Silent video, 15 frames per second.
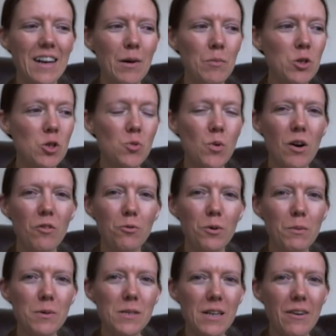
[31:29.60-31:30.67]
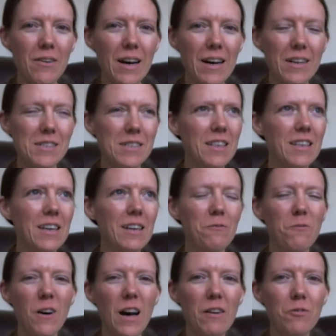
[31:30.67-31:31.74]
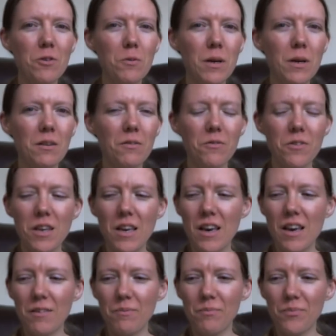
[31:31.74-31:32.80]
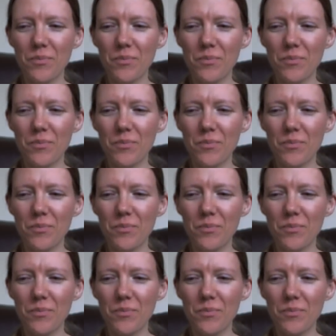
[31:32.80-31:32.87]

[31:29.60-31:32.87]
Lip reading: I'm at 12 whips now. I think I had 5 at the beginning of the year.